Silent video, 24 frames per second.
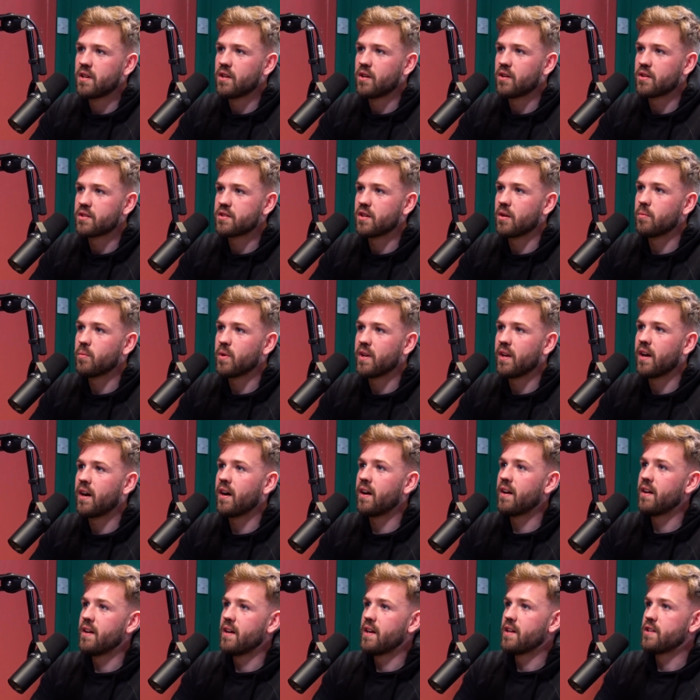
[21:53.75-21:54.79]
or something like that
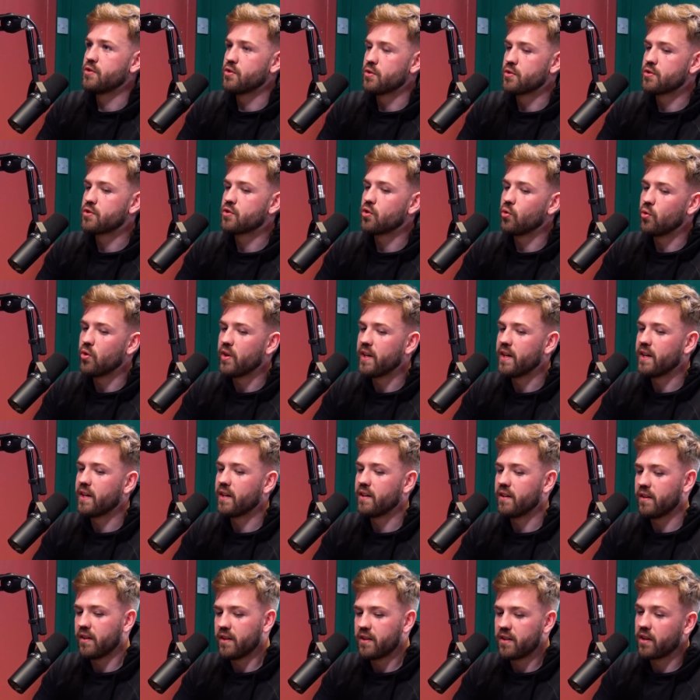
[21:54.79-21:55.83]
just so that he
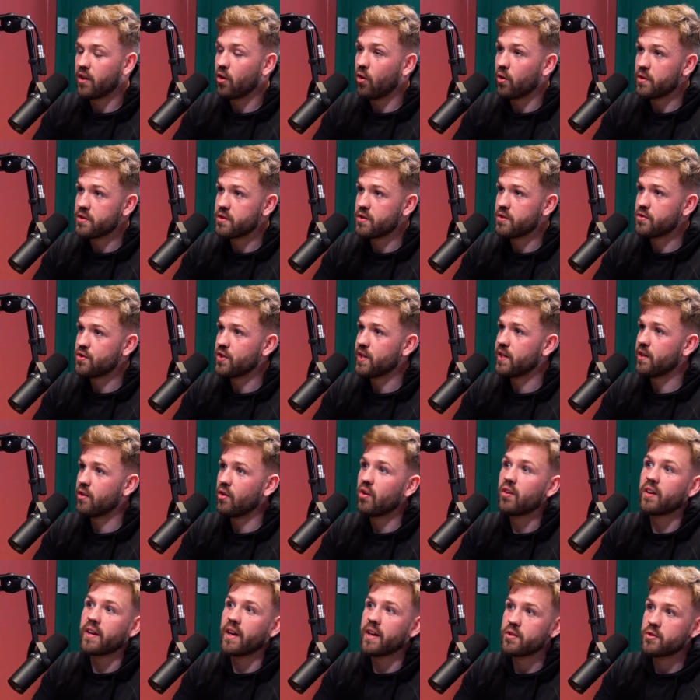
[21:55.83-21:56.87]
can they concentrate
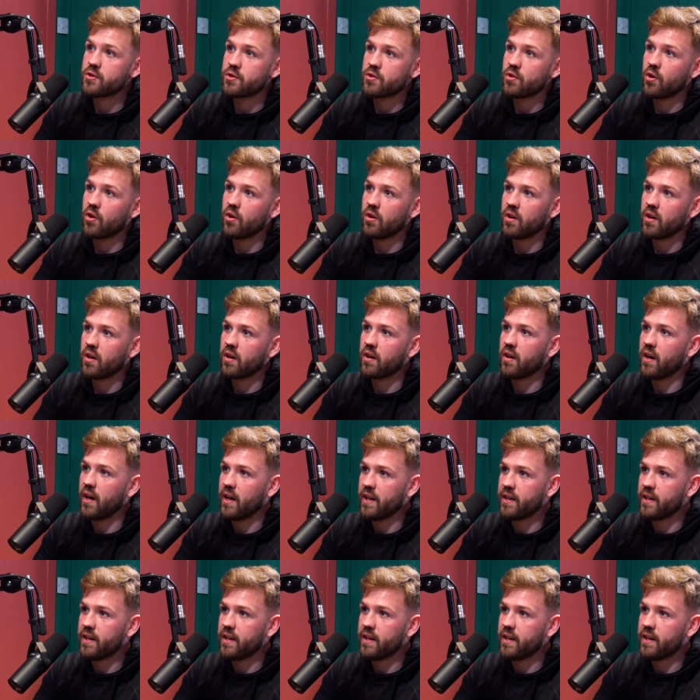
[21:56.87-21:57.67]
on getting stronger, stronger.